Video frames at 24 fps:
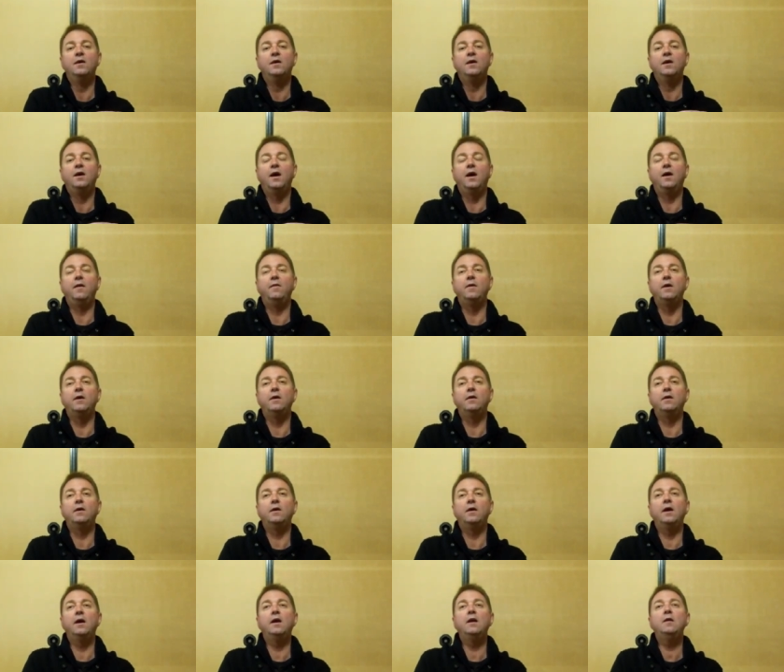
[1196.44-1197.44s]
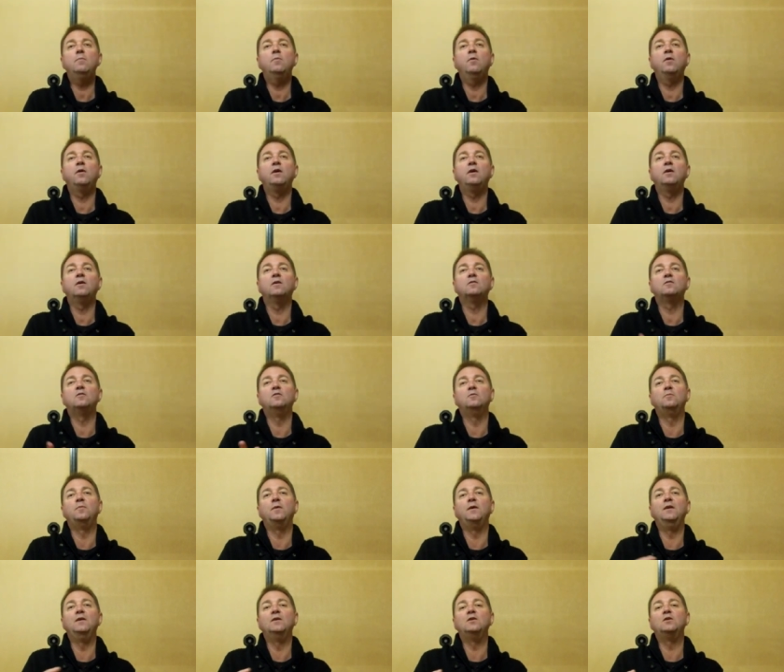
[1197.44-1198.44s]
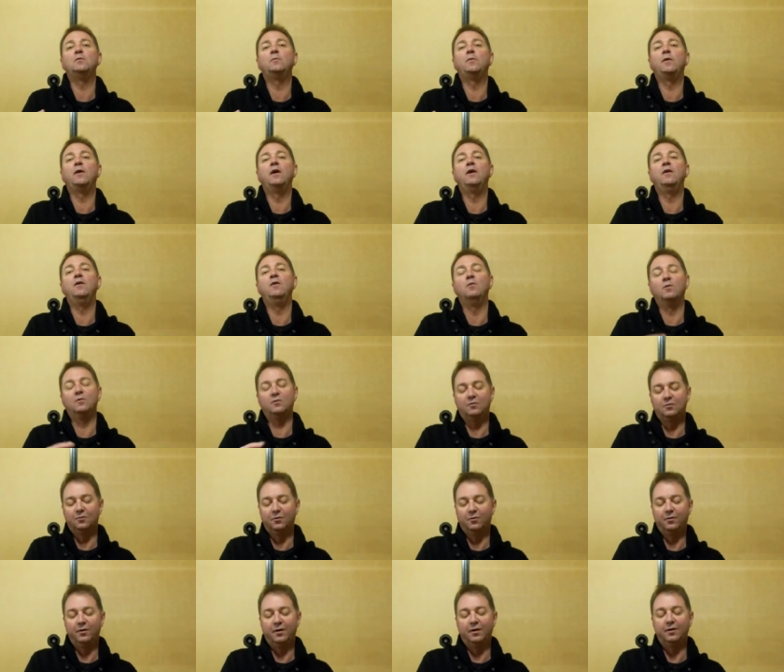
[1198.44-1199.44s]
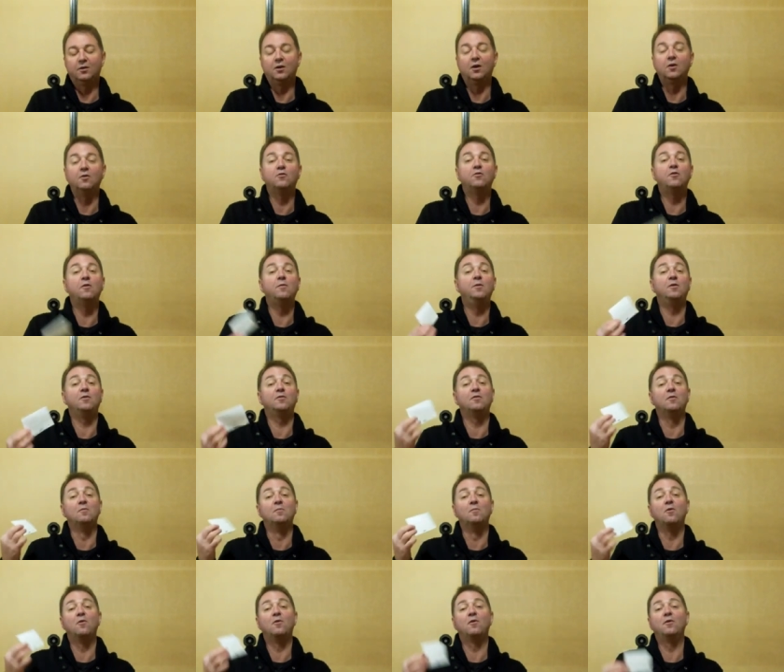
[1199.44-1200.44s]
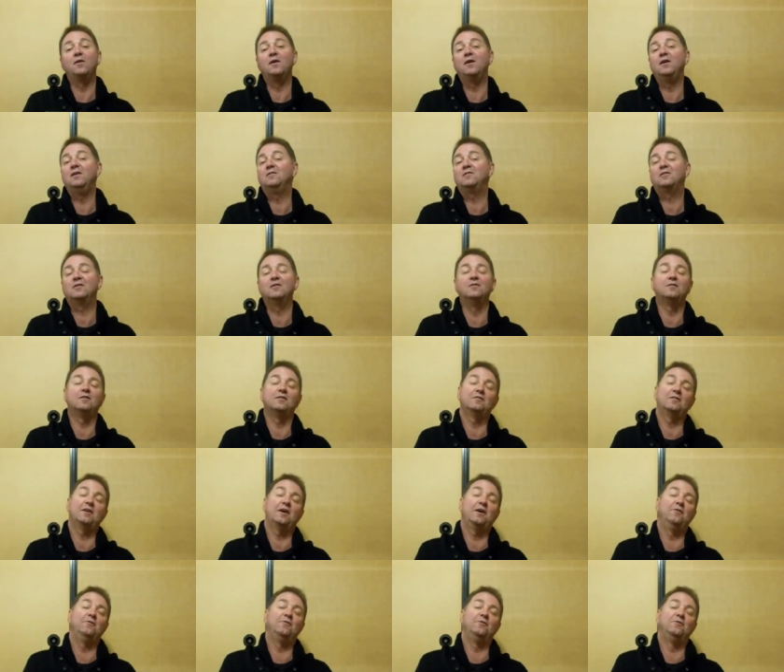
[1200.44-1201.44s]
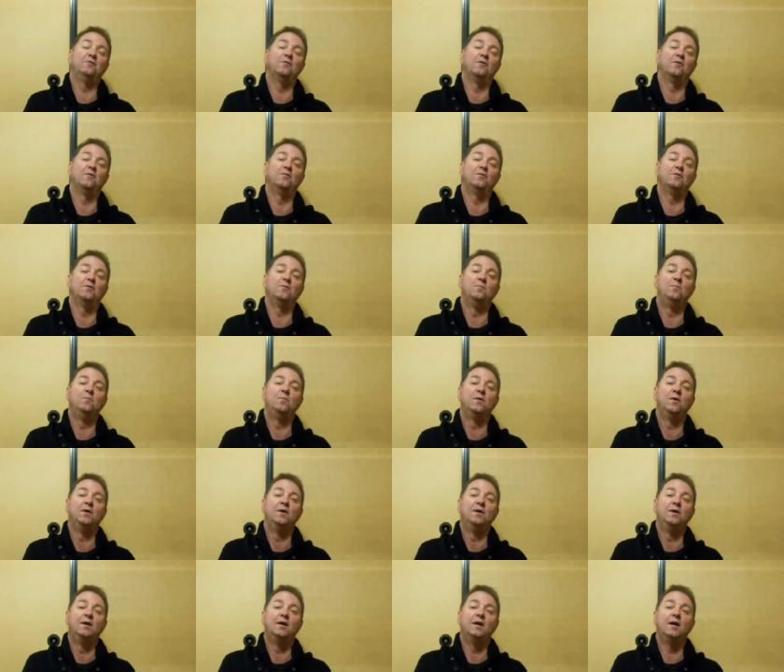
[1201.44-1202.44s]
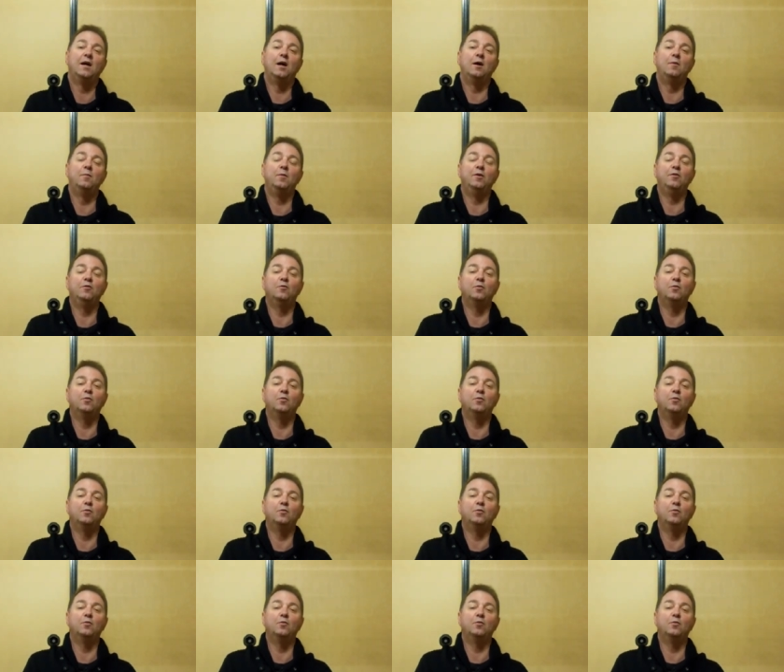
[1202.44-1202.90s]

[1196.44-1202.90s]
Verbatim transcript: And then anybody else who's been to Japan who wants to contribute some more of these, because there's hundreds of them, um, is